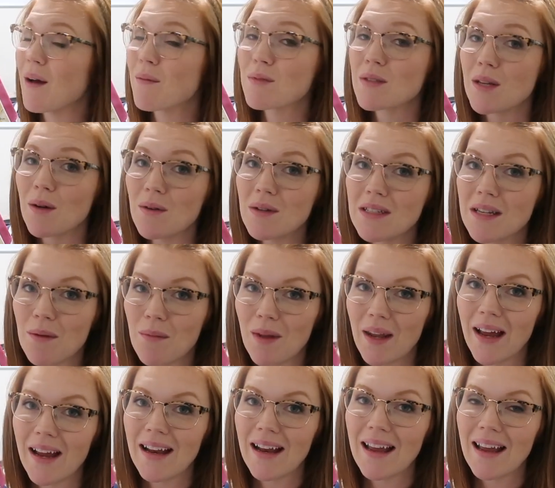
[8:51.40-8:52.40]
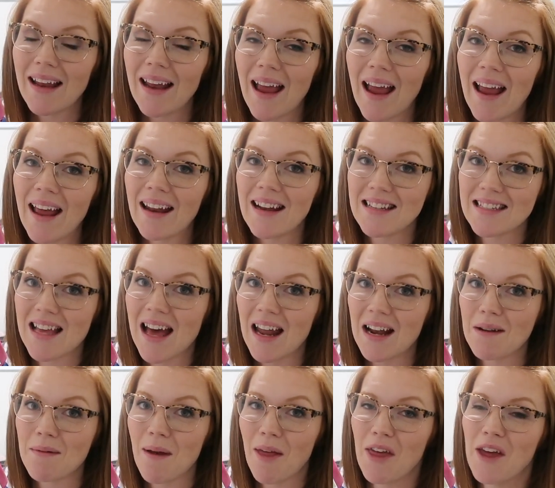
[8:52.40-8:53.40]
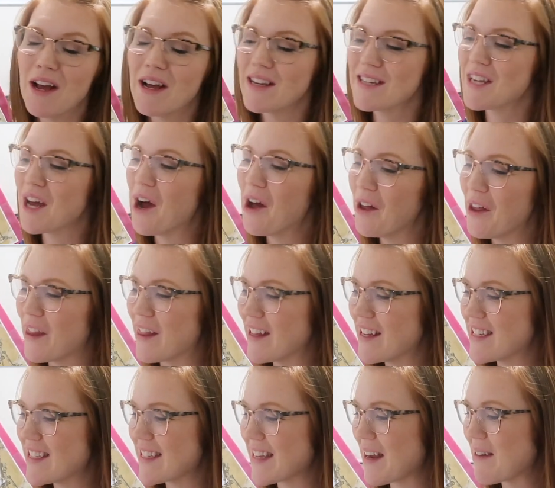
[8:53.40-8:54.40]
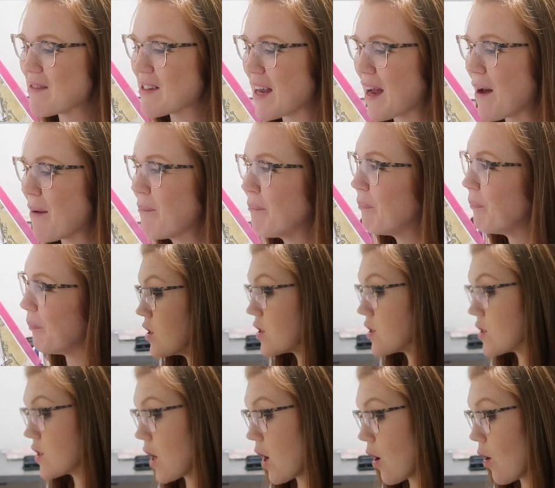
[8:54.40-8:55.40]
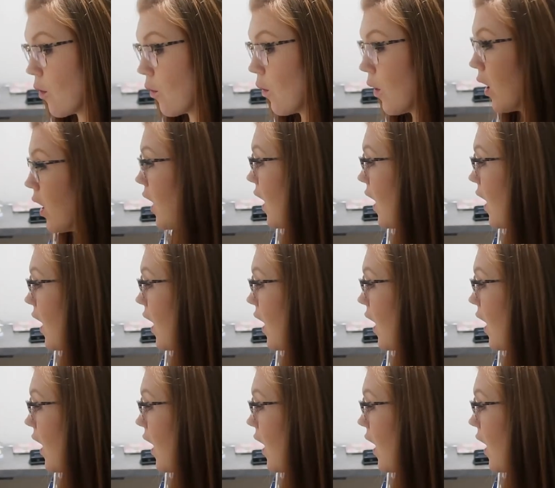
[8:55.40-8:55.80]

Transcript: so intimidated and excited about this all at the same time. So